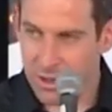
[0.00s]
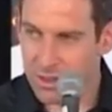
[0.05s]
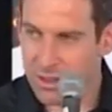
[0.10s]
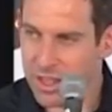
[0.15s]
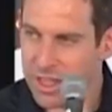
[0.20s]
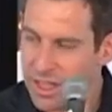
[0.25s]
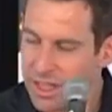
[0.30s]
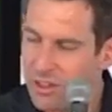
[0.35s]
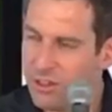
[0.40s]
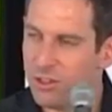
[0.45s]

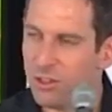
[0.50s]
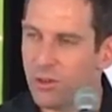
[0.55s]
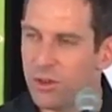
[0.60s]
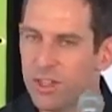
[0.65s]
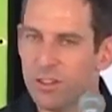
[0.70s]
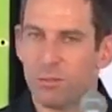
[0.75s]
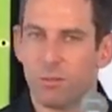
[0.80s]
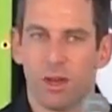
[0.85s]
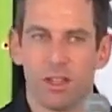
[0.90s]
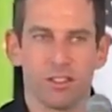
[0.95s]
The
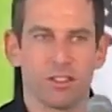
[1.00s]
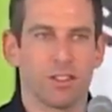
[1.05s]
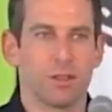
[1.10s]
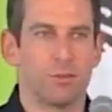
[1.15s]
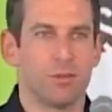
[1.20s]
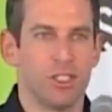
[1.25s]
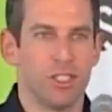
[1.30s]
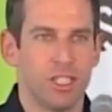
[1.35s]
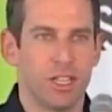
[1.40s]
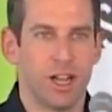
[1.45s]
history of
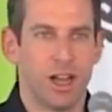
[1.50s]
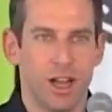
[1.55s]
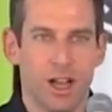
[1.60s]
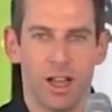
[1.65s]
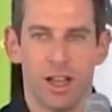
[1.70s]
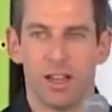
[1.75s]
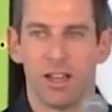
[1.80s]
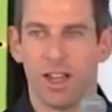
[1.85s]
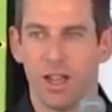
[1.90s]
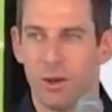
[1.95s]
Muslim
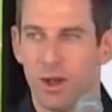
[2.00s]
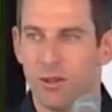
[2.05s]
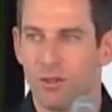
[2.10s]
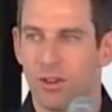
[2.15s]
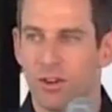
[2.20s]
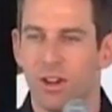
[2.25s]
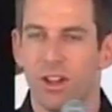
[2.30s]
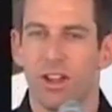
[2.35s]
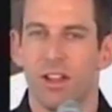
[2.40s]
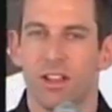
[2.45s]
jihad,
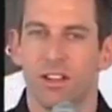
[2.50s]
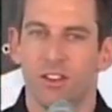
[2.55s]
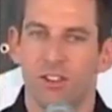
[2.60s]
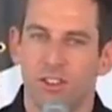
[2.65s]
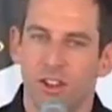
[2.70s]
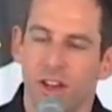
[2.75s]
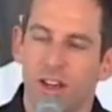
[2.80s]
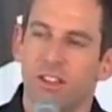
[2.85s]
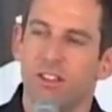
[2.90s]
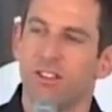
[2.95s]
however,
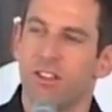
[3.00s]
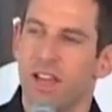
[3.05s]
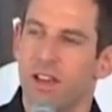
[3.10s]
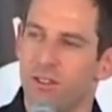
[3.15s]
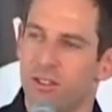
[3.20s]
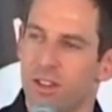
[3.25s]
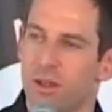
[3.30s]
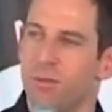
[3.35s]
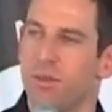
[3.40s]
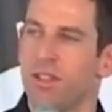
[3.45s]
does
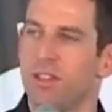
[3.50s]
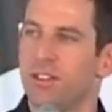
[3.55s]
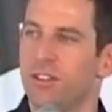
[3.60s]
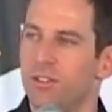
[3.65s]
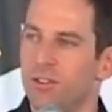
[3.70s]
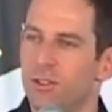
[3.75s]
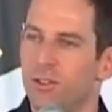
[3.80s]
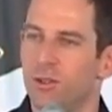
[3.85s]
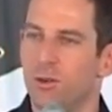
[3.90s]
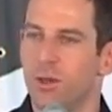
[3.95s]
have something to
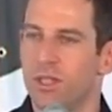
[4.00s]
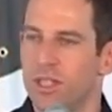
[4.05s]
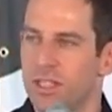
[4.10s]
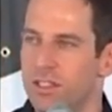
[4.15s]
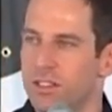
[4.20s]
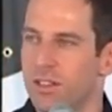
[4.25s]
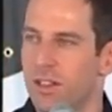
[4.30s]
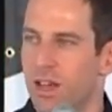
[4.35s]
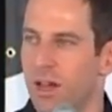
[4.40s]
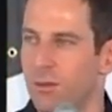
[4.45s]
do with
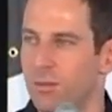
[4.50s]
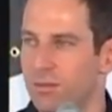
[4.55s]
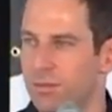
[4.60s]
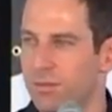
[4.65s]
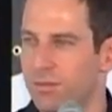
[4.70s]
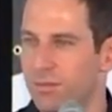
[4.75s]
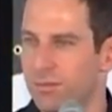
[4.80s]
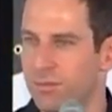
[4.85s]
Islam.